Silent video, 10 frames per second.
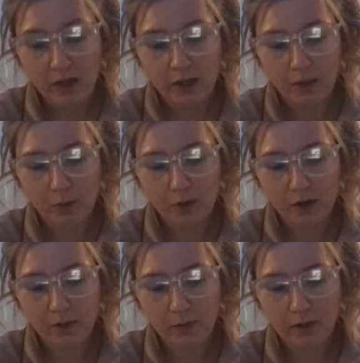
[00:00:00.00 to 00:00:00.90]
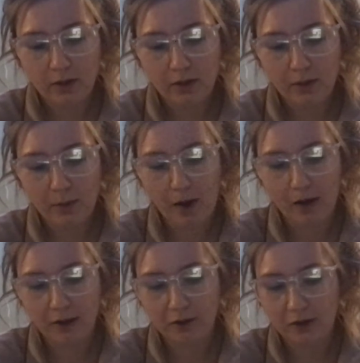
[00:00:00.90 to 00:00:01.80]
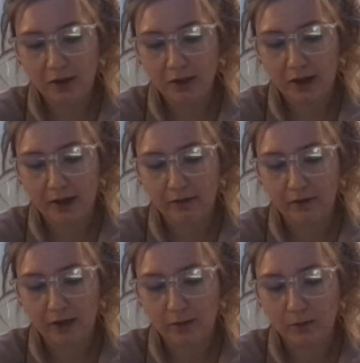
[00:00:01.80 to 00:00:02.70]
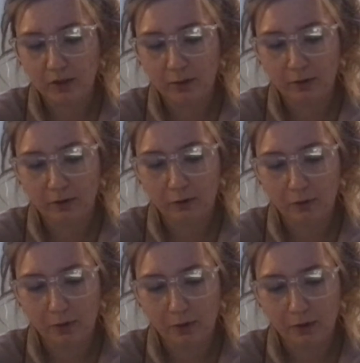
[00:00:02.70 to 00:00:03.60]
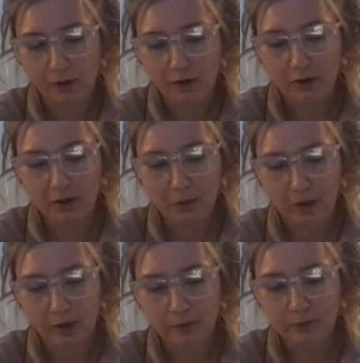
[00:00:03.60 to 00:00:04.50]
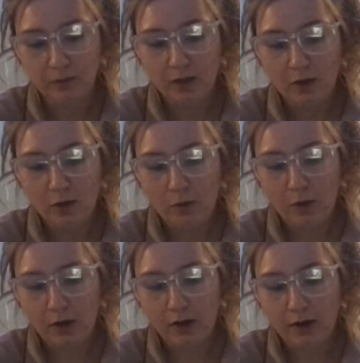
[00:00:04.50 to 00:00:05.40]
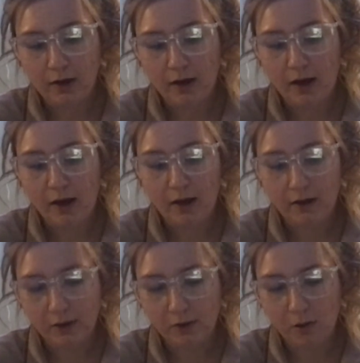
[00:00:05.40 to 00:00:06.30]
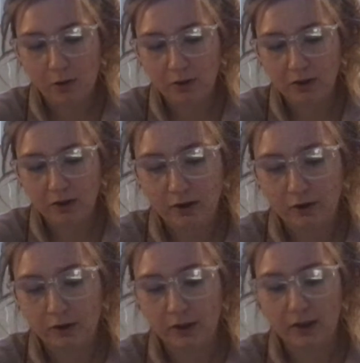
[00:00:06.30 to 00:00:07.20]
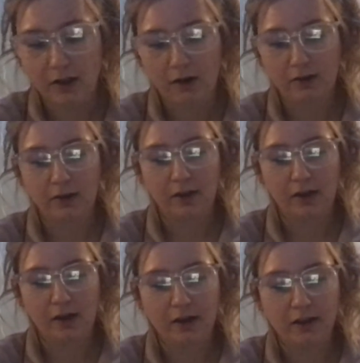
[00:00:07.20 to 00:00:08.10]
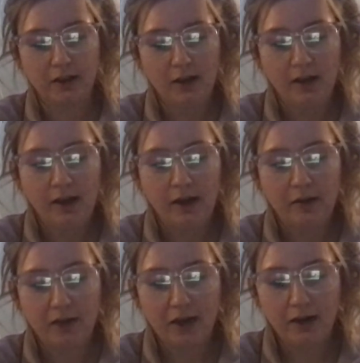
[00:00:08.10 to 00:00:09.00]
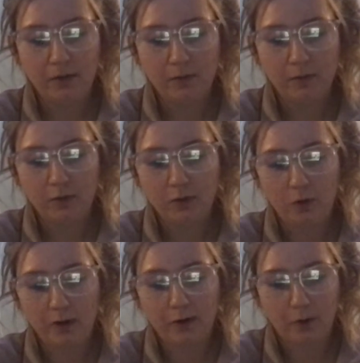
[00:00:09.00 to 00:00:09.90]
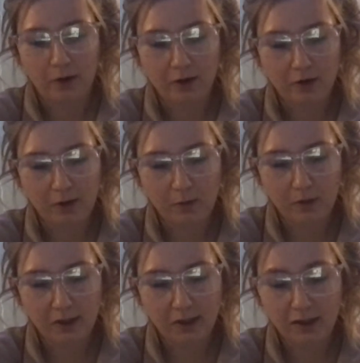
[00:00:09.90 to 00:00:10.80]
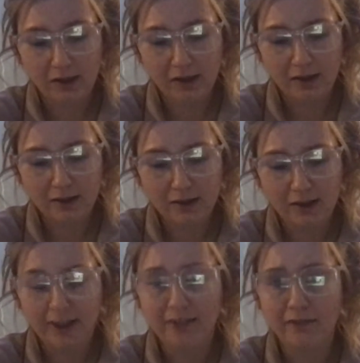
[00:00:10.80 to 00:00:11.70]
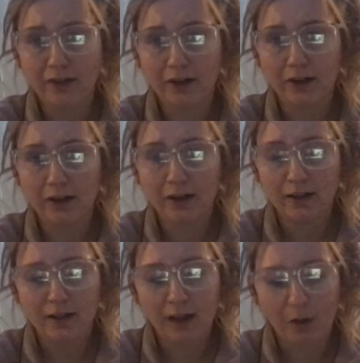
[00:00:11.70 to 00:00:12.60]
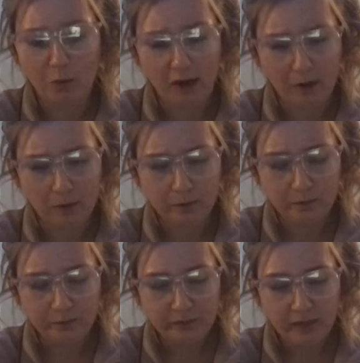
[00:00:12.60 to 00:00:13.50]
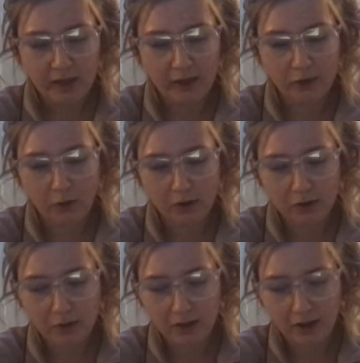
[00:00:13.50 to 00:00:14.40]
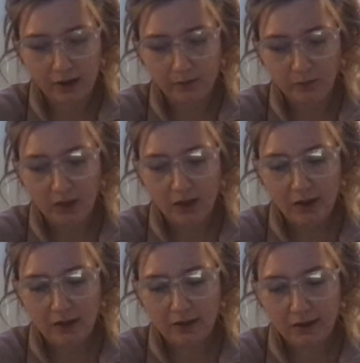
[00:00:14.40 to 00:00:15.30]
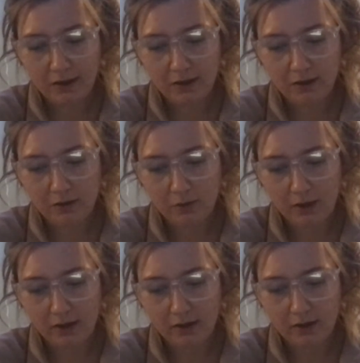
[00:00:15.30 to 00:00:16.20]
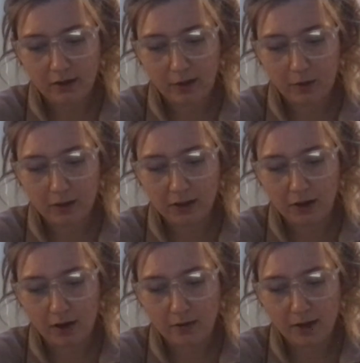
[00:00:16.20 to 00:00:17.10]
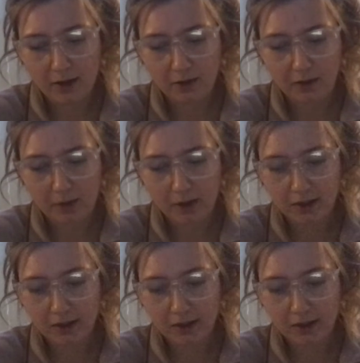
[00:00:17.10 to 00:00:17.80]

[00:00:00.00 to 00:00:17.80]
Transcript: He went up the Pot Street side of empty River Road Square, where another poster crookedly onto the kiosk, and he was headed up toward North Street when suddenly the lights flickered and went out. He jolted to a stop. Stand still and wait. That was his automatic response.